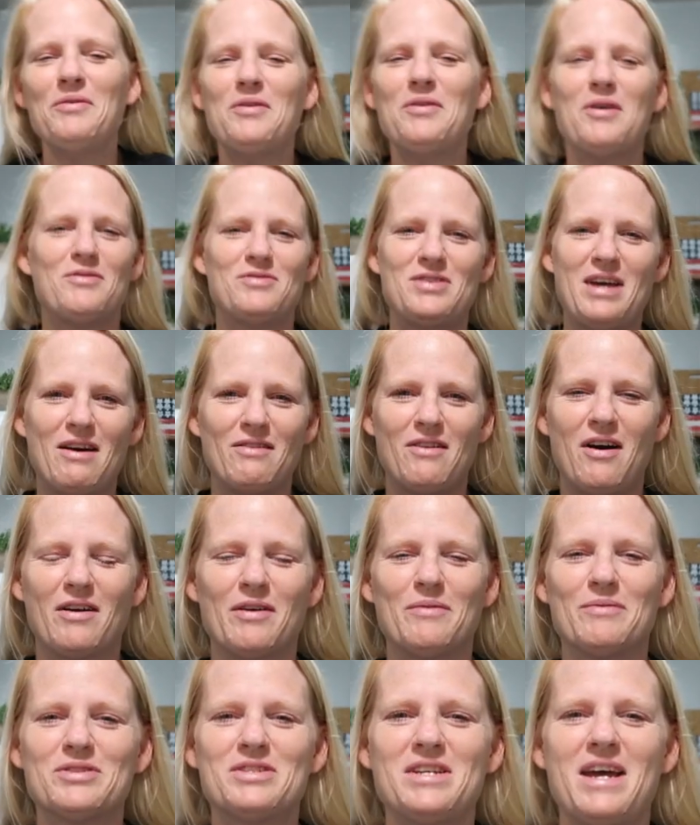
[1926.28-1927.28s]
who knows how
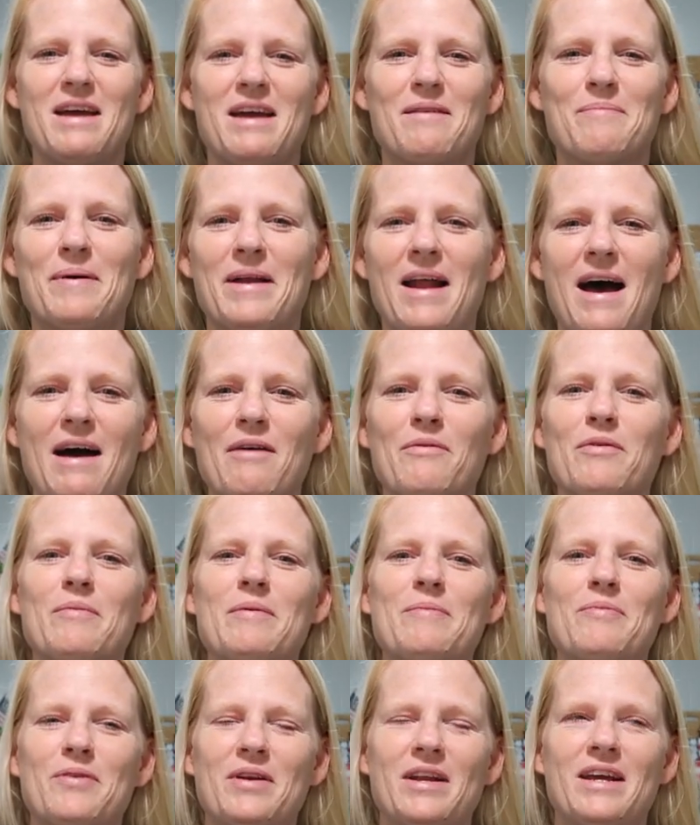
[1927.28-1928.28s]
long it will take, but I will
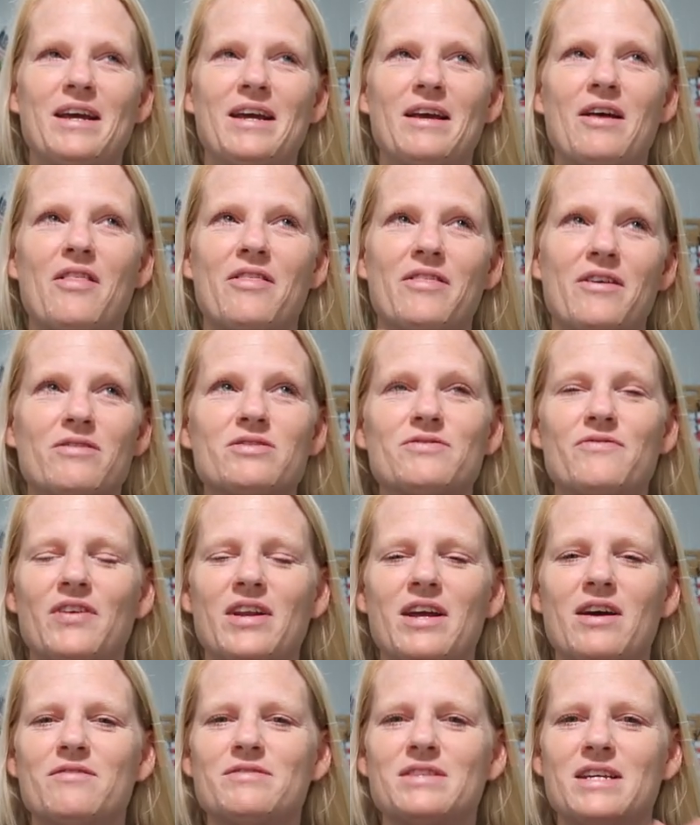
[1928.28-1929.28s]
be putting those
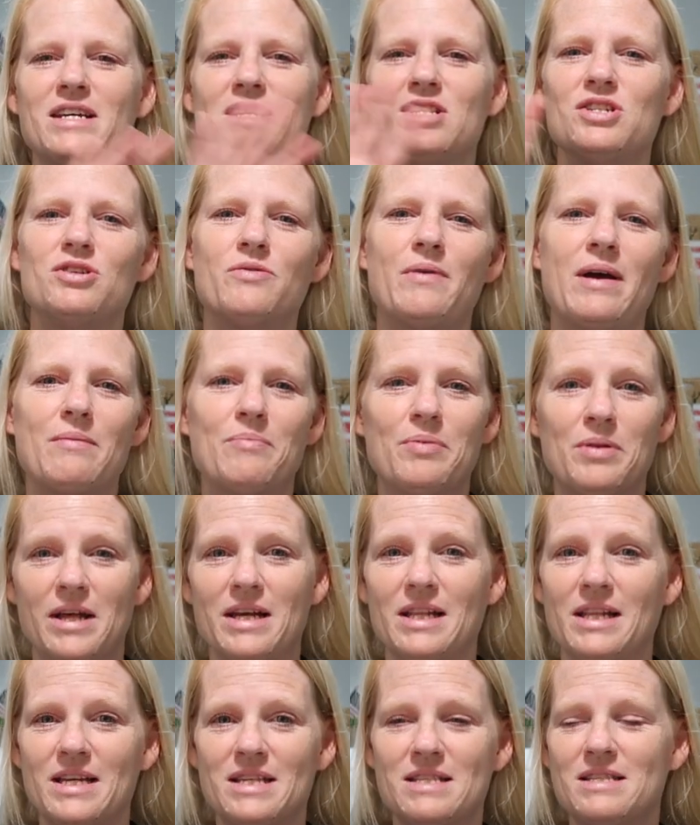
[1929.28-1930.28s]
videos into a
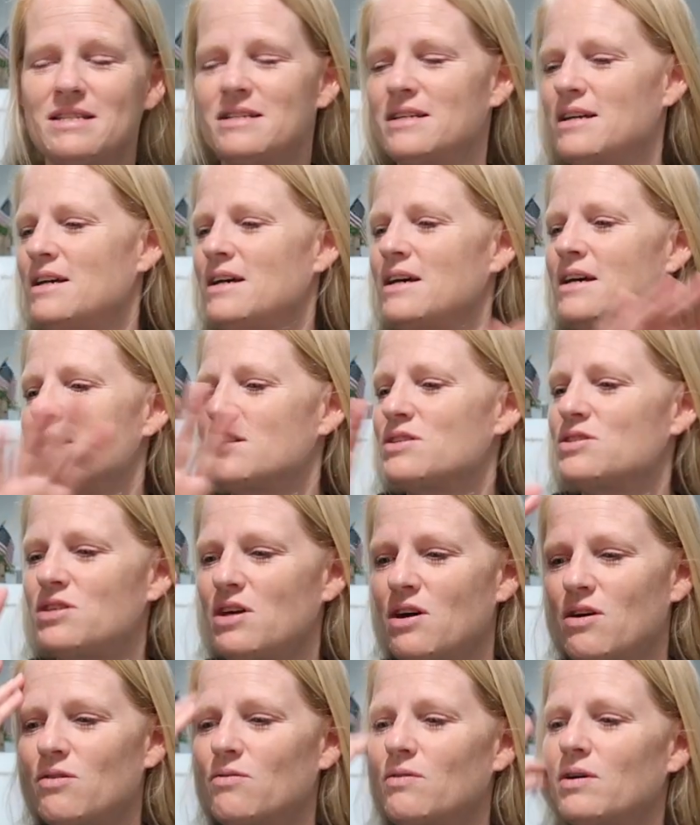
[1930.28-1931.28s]
playlist.
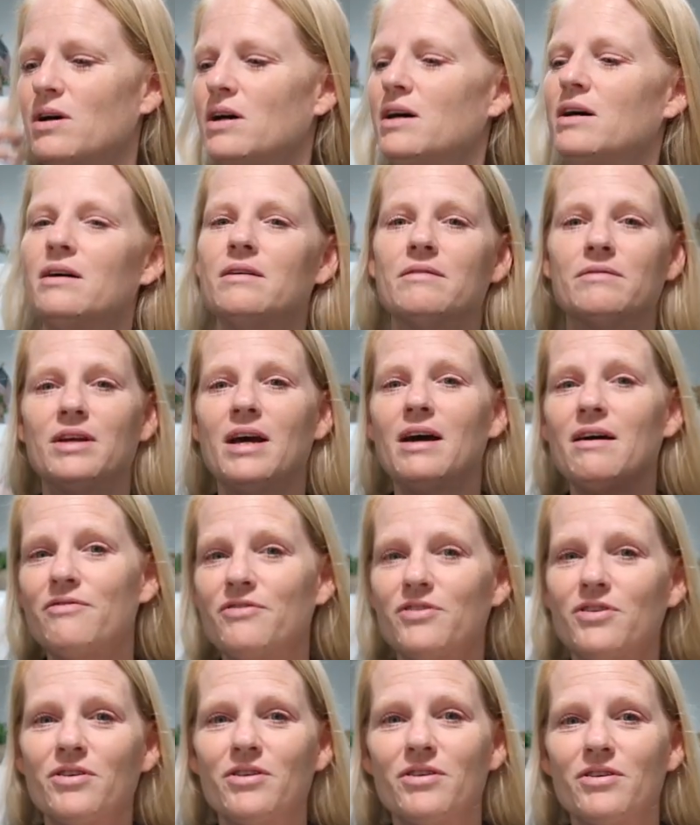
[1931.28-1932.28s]
So um, yeah,
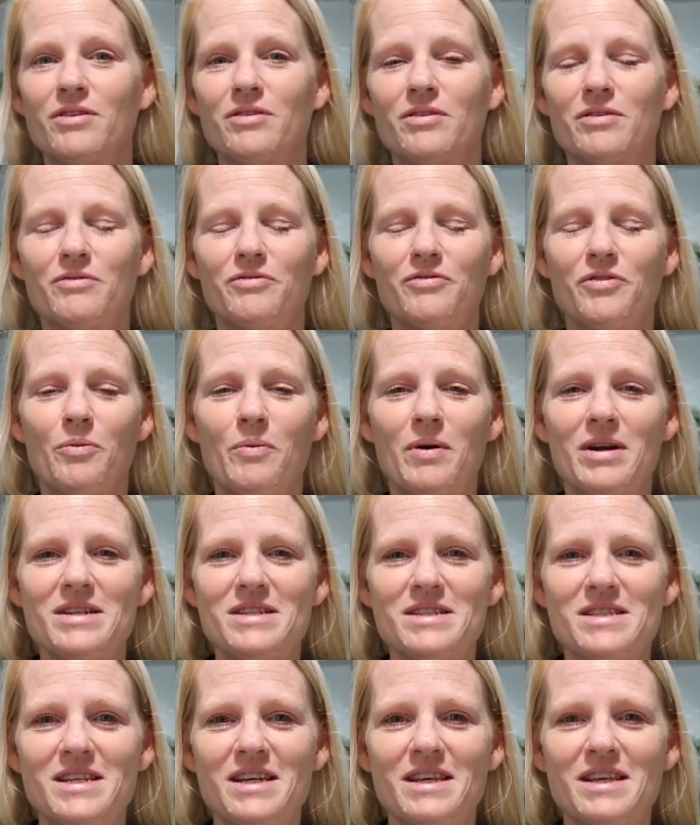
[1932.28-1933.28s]
if you're, if you're wanting
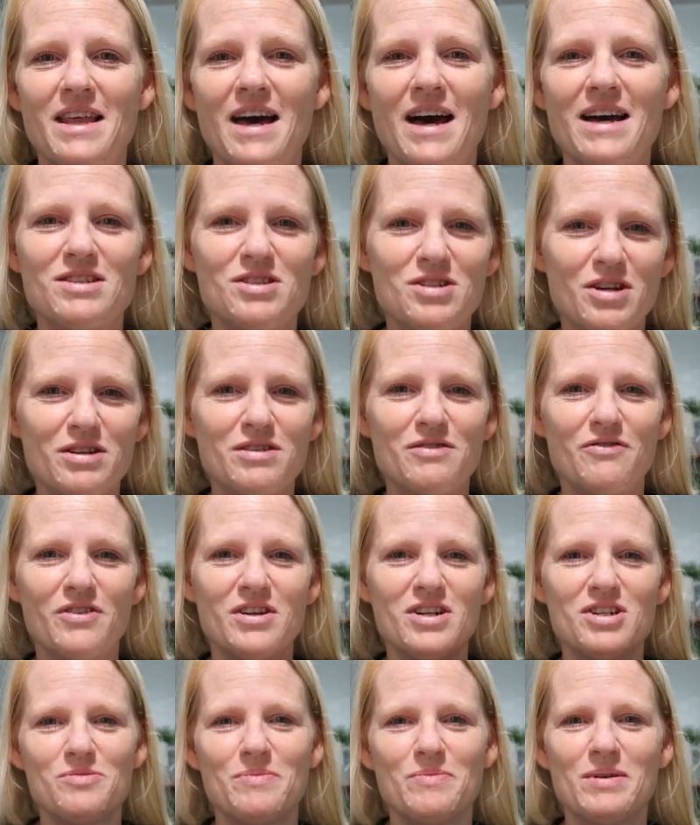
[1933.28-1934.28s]
to see that start to
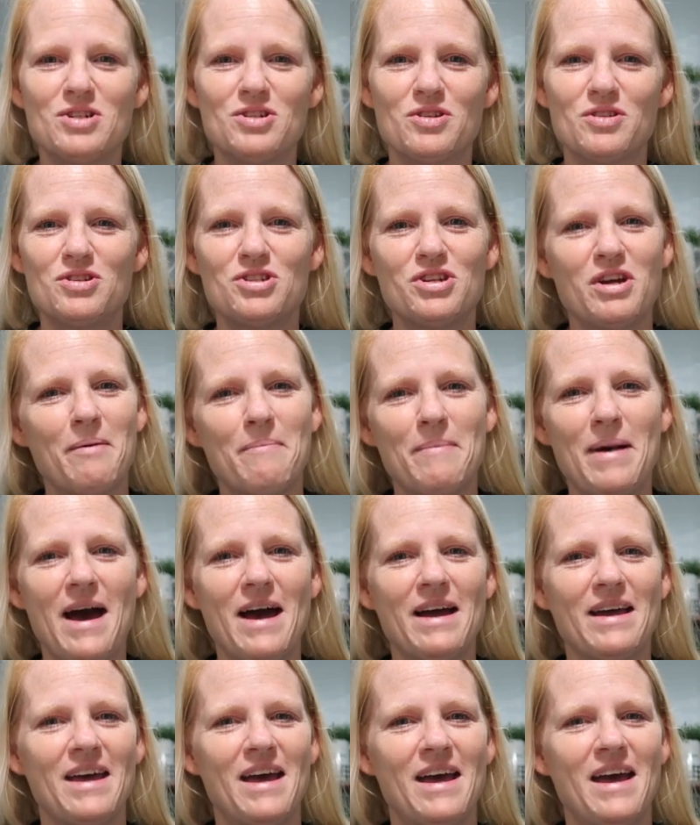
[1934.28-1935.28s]
finish, make sure that you come
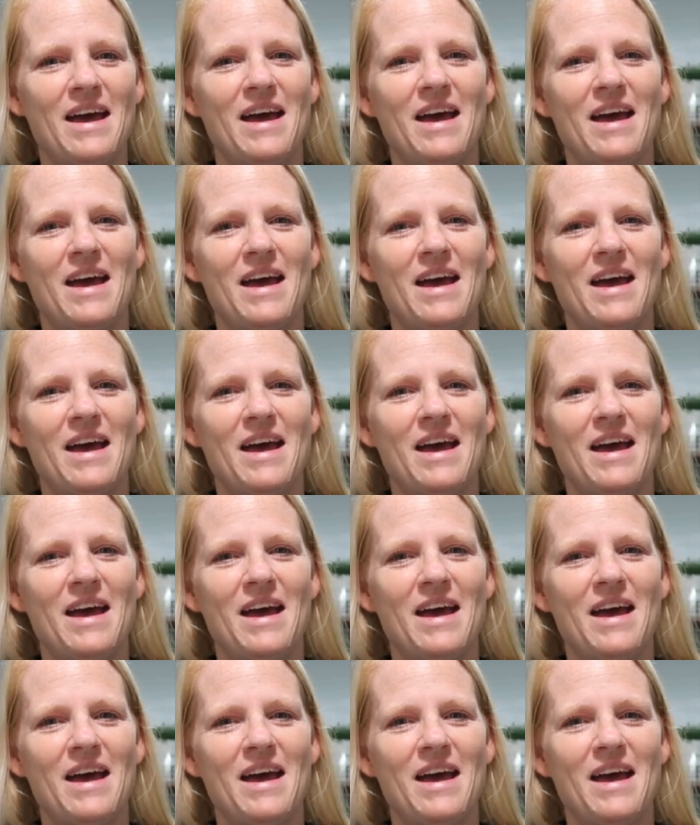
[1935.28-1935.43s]
back